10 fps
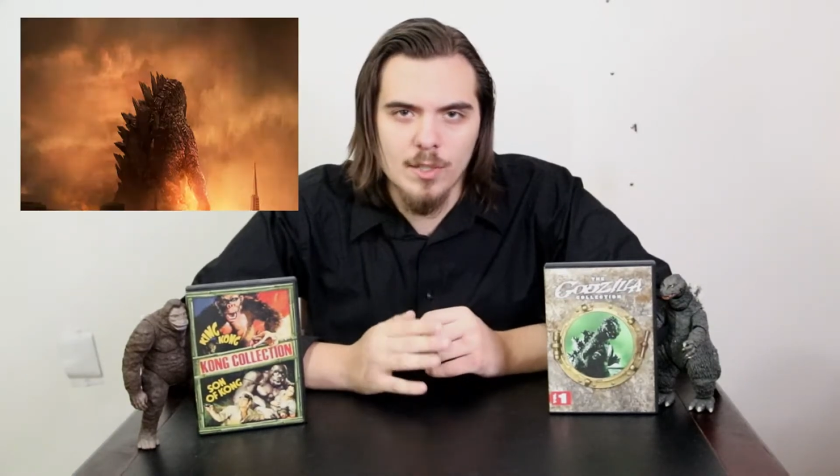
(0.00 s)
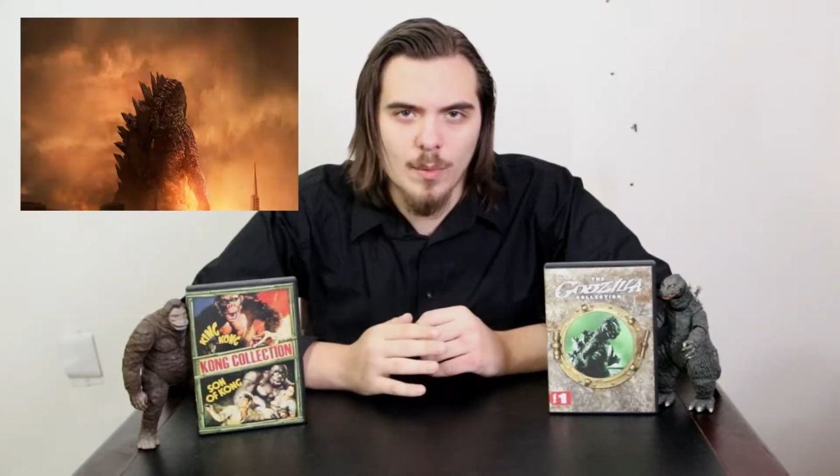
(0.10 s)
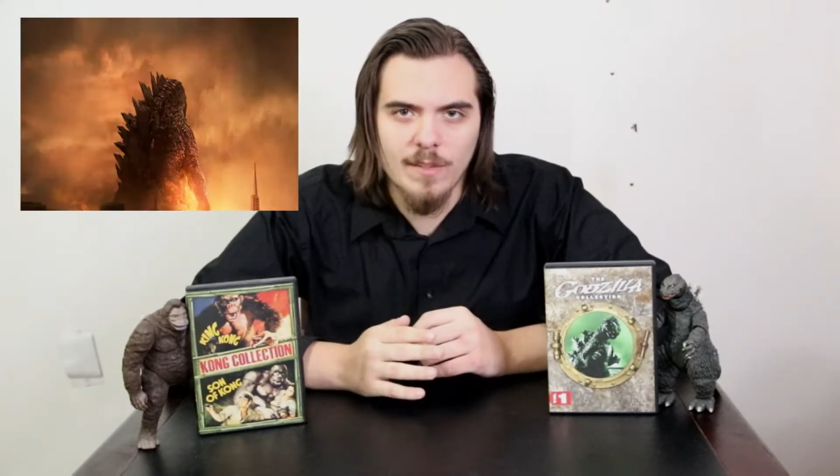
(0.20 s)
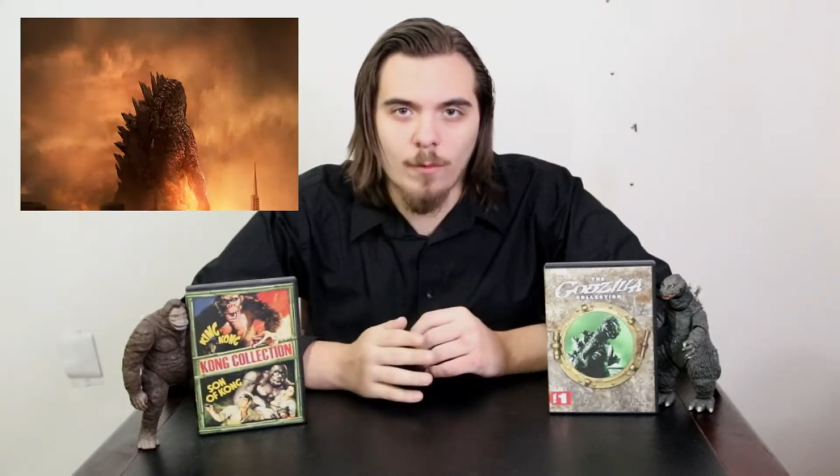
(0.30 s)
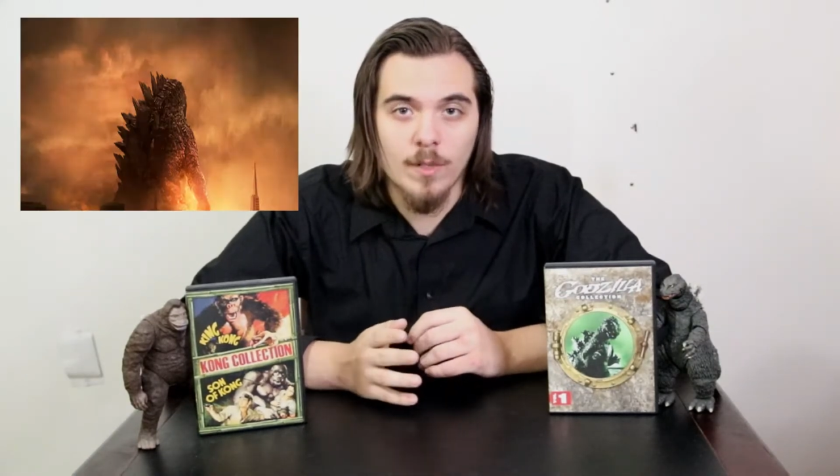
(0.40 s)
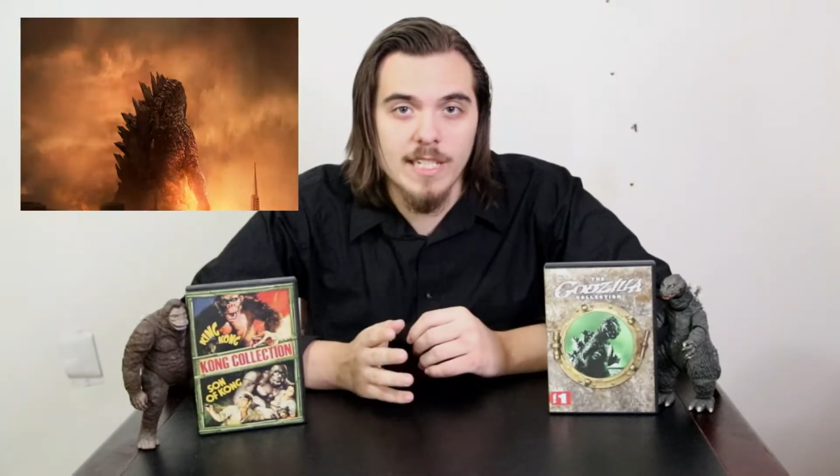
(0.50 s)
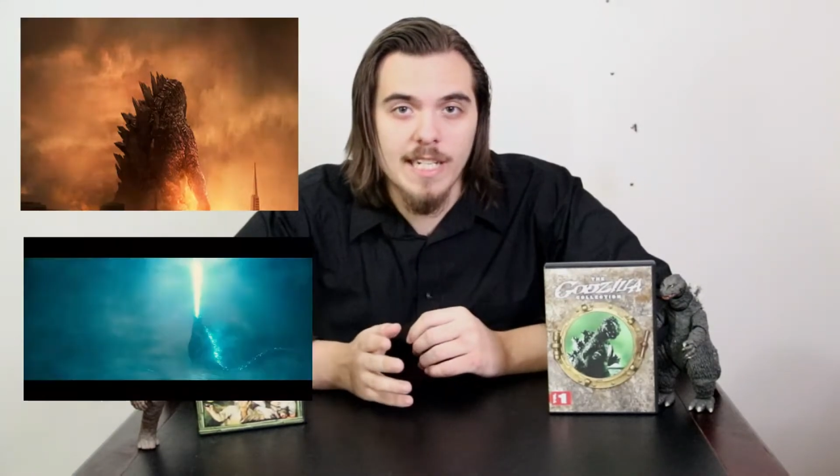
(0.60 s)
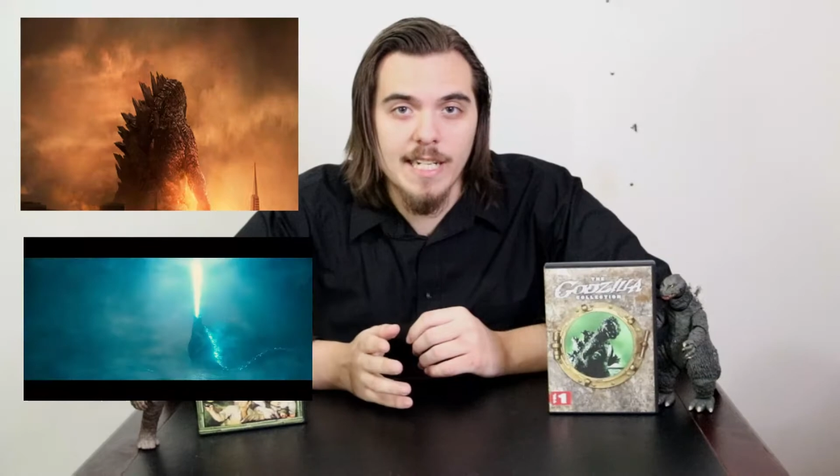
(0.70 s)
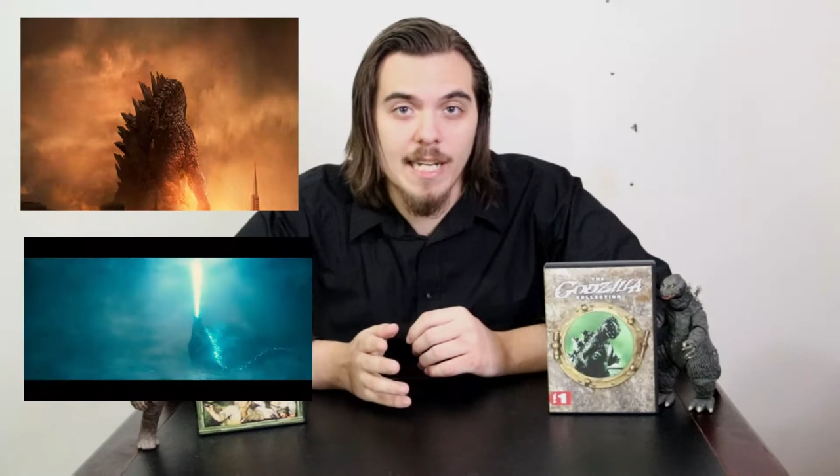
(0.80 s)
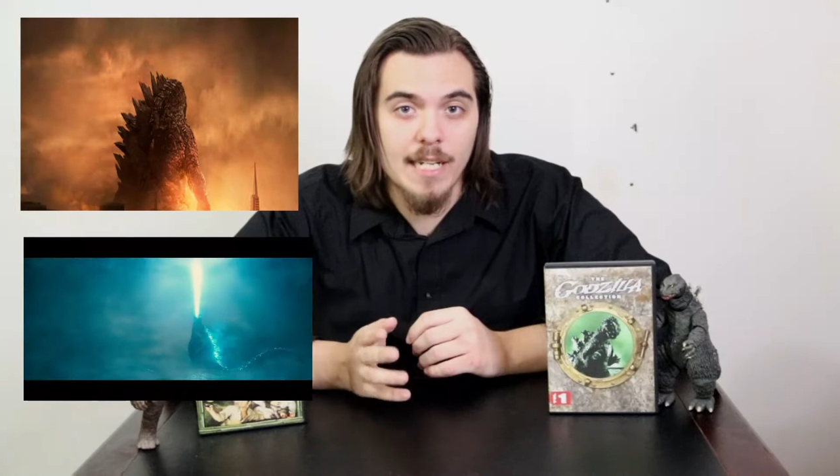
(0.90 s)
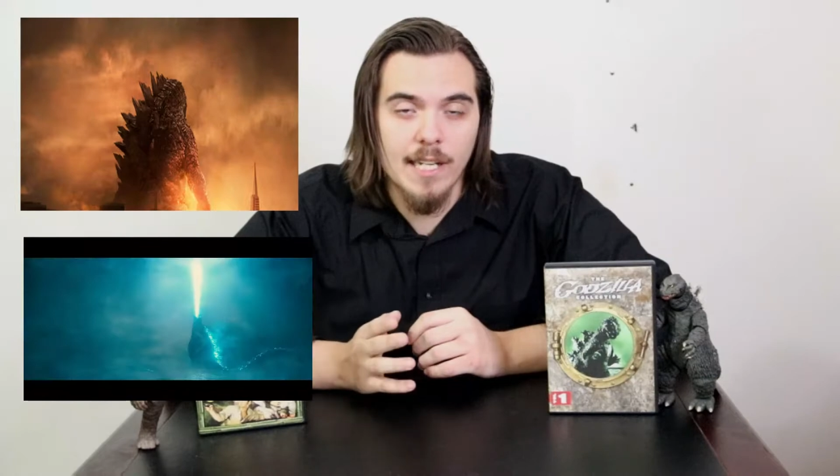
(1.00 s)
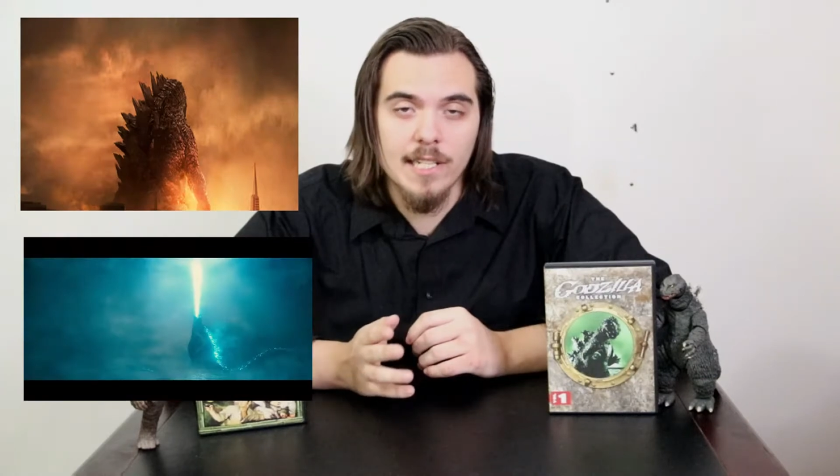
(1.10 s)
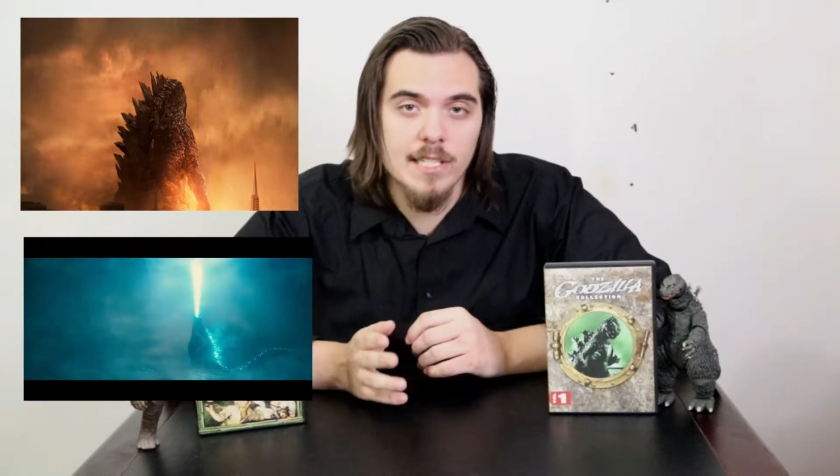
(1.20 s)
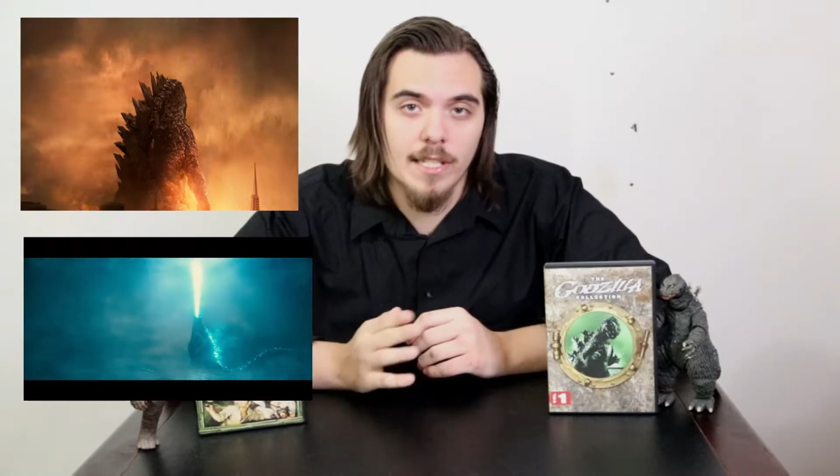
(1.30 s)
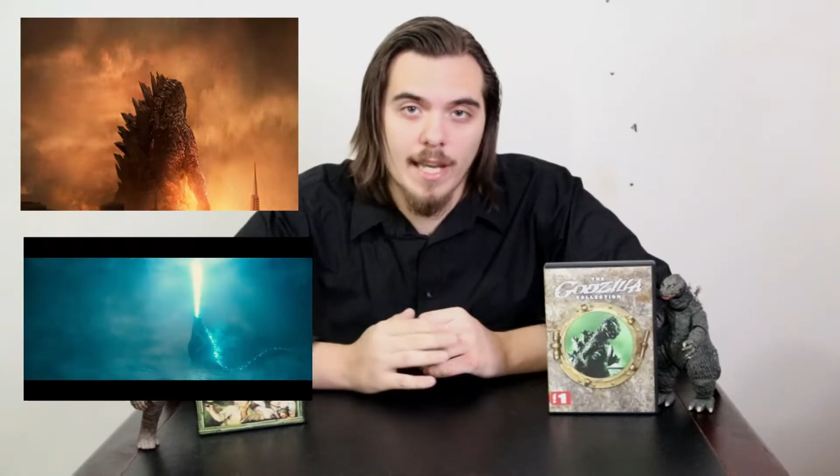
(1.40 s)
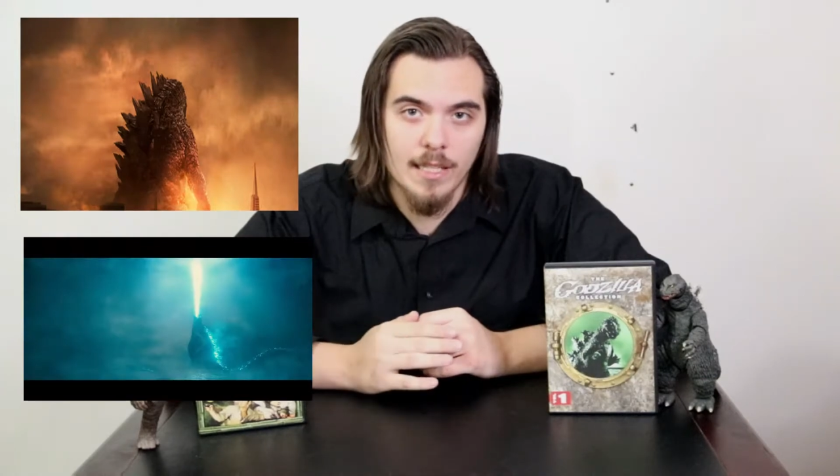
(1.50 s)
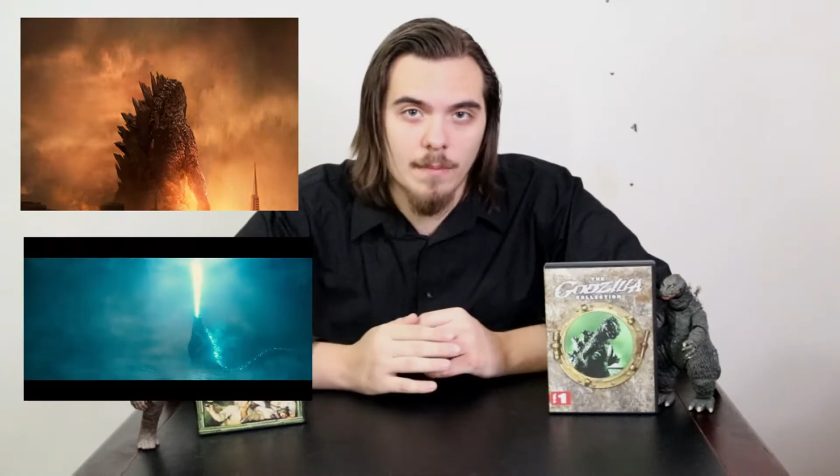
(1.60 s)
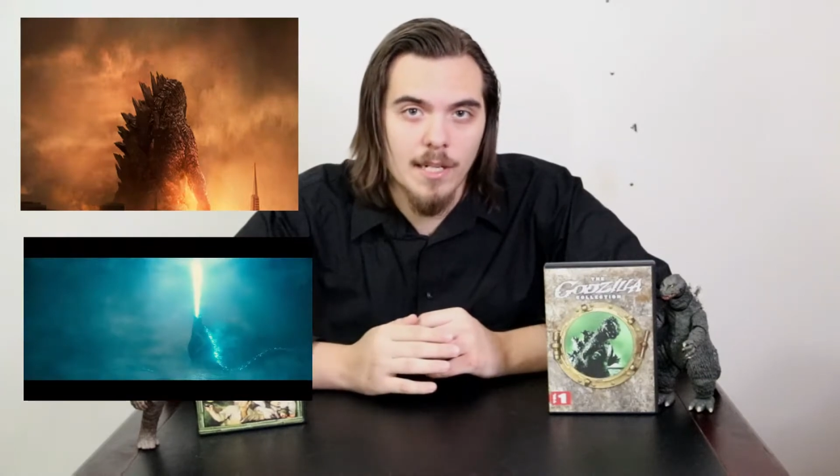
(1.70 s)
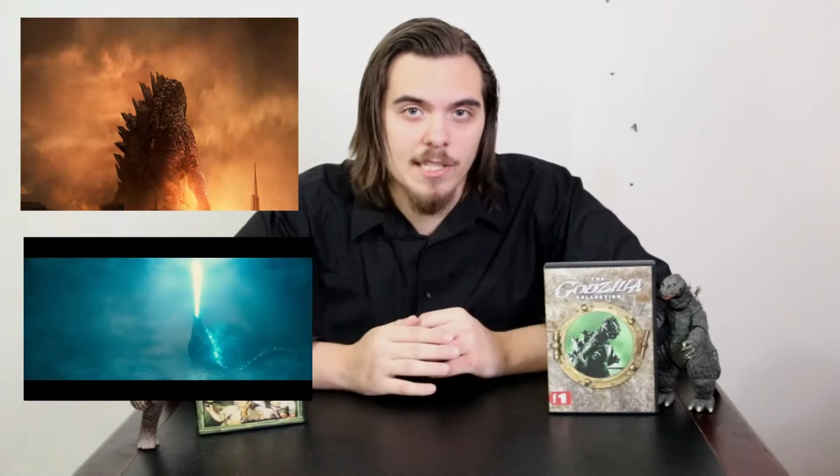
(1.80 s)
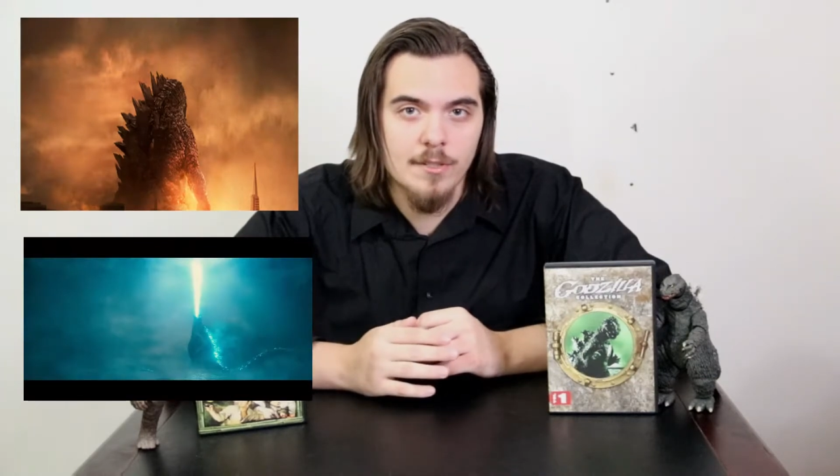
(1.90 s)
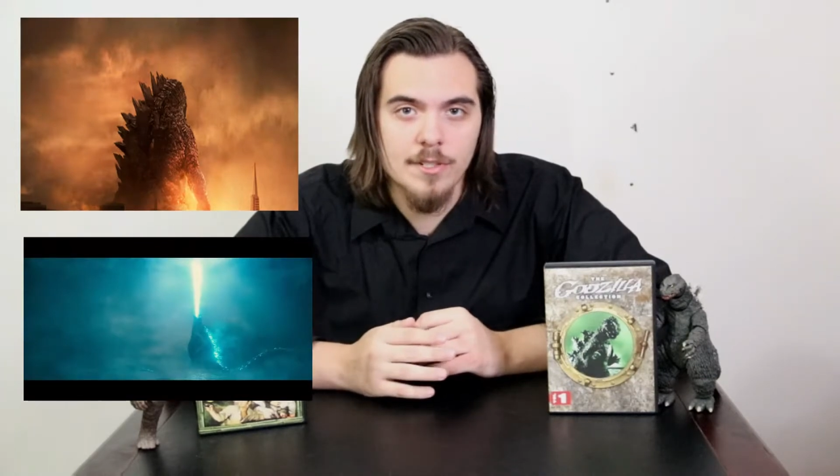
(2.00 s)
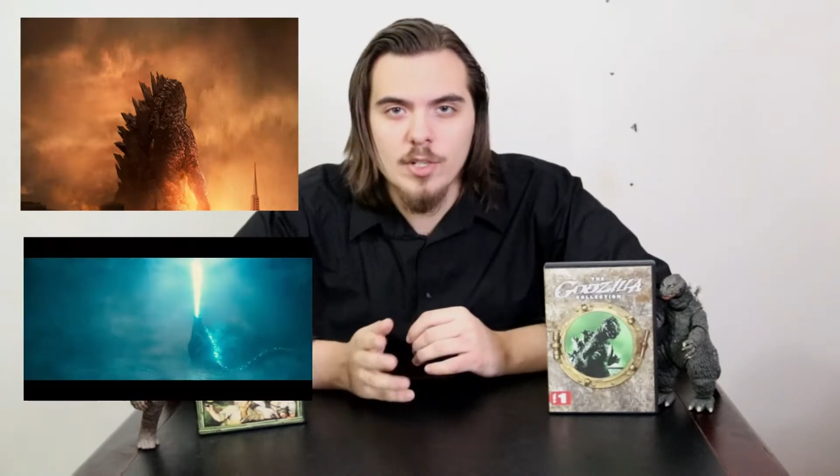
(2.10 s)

2014 and Godzilla King of the Monsters,